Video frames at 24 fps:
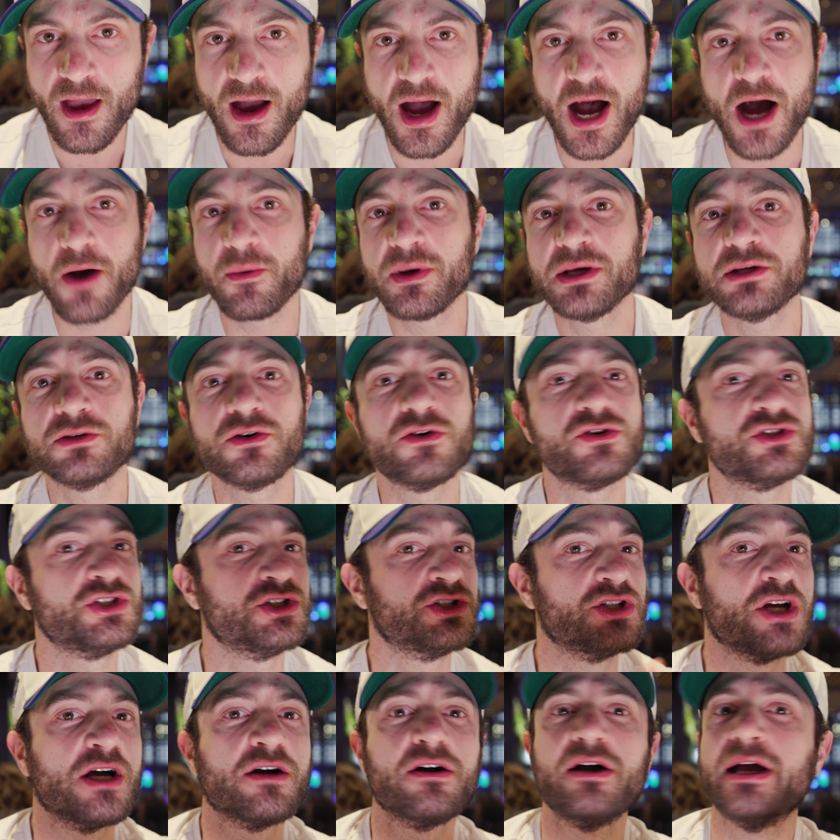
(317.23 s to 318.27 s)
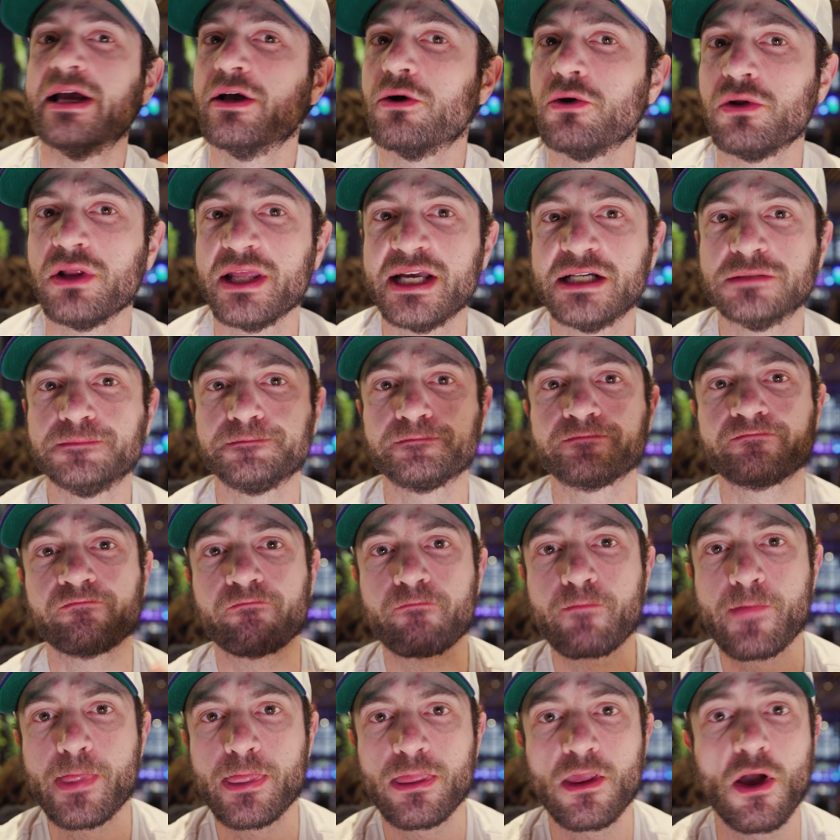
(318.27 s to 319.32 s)
I went goji aioli
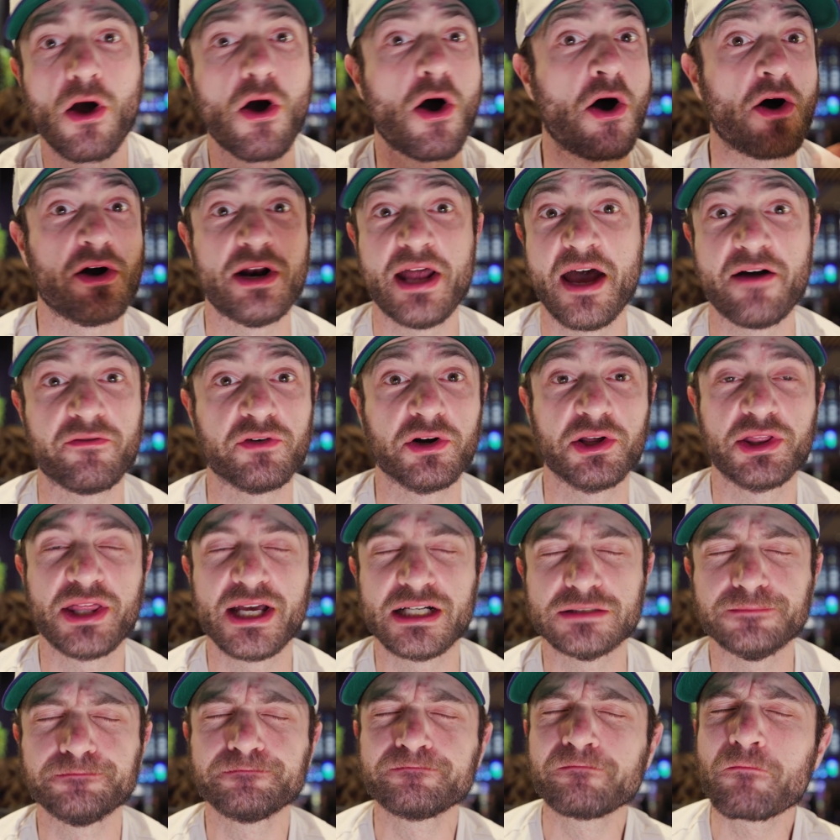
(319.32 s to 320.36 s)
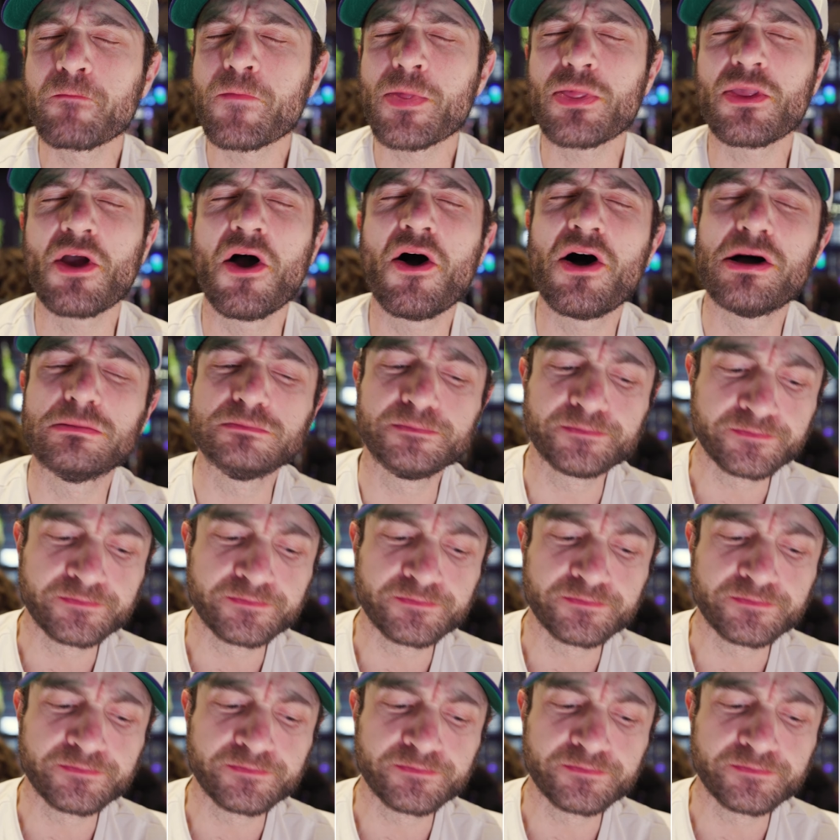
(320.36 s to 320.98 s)
on everything. On